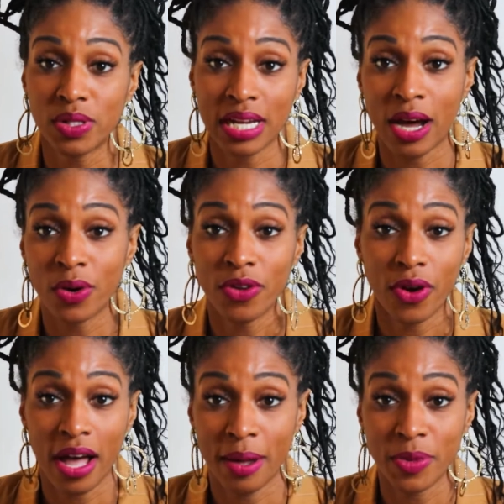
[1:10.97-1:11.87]
it out
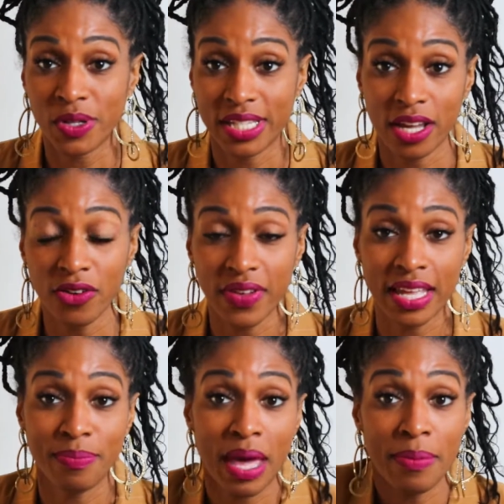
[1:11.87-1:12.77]
yourself
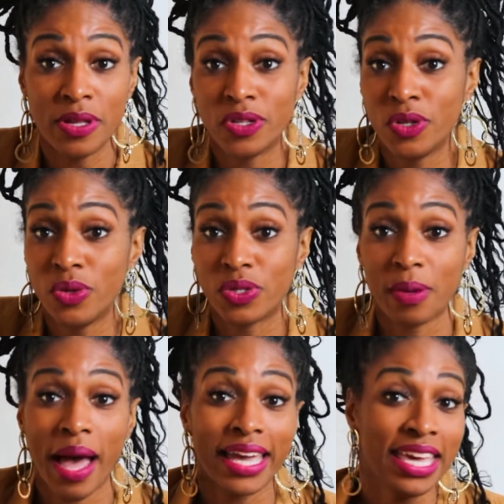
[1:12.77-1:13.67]
and maybe do some
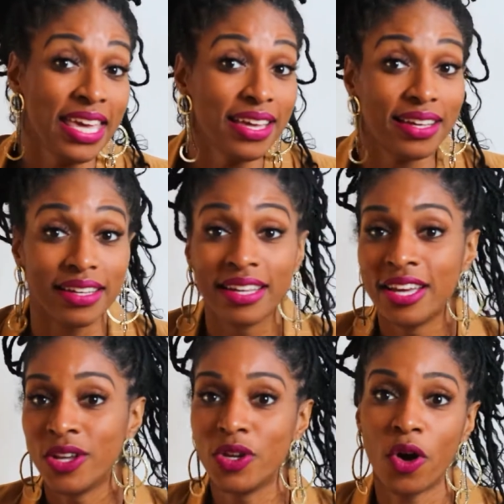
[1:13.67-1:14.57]
IKEA,
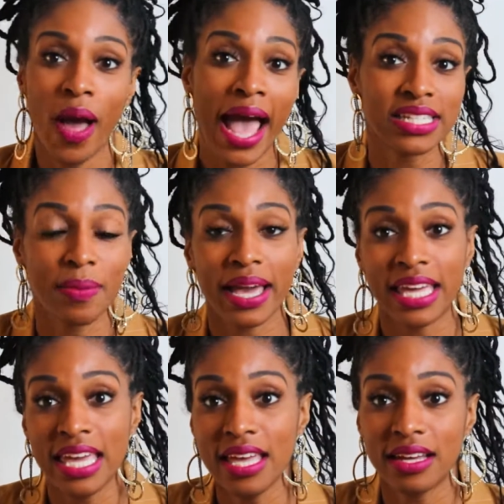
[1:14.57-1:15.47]
add some
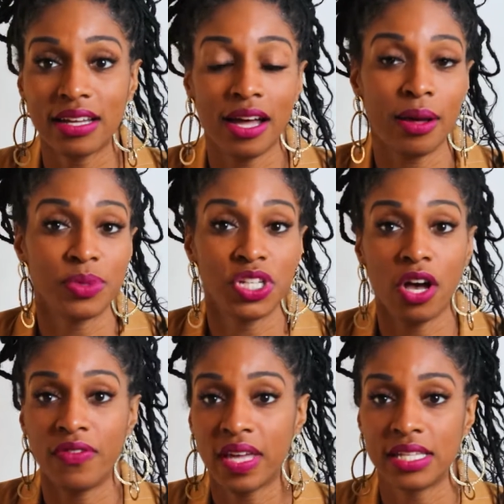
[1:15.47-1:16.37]
IKEA
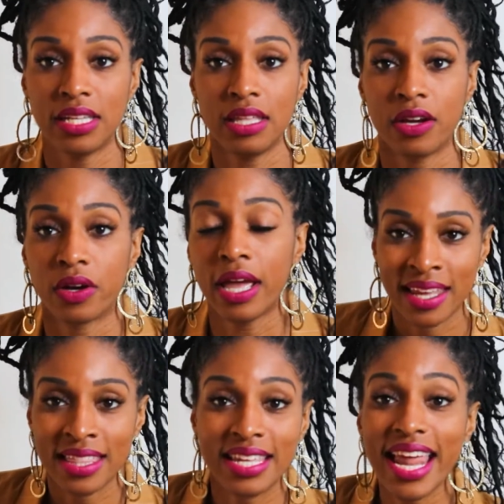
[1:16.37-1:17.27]
shelving into there.
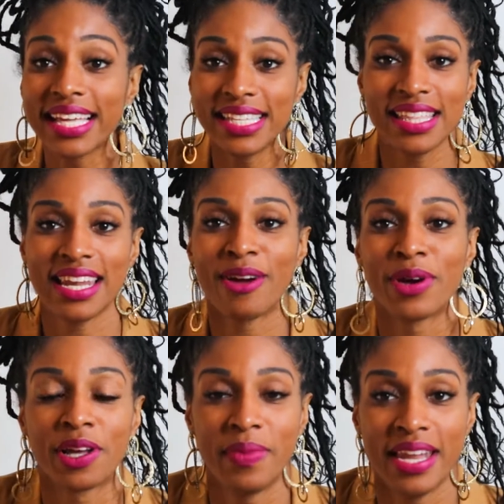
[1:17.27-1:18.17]
The next thing that I
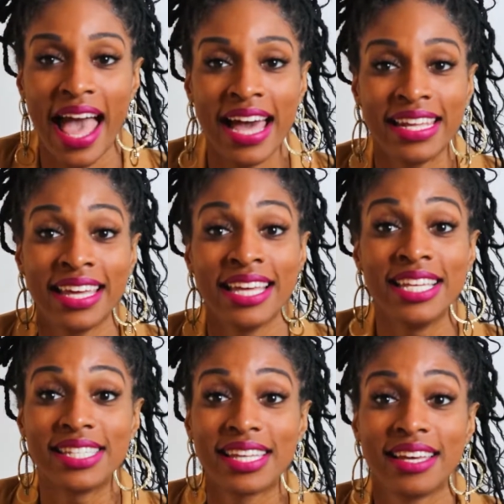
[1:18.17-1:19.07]
recommend adding
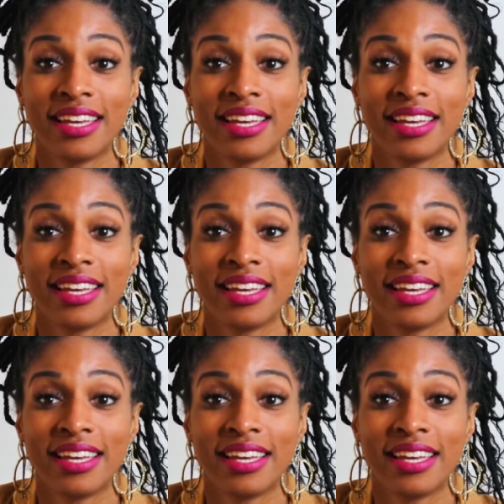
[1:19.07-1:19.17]
is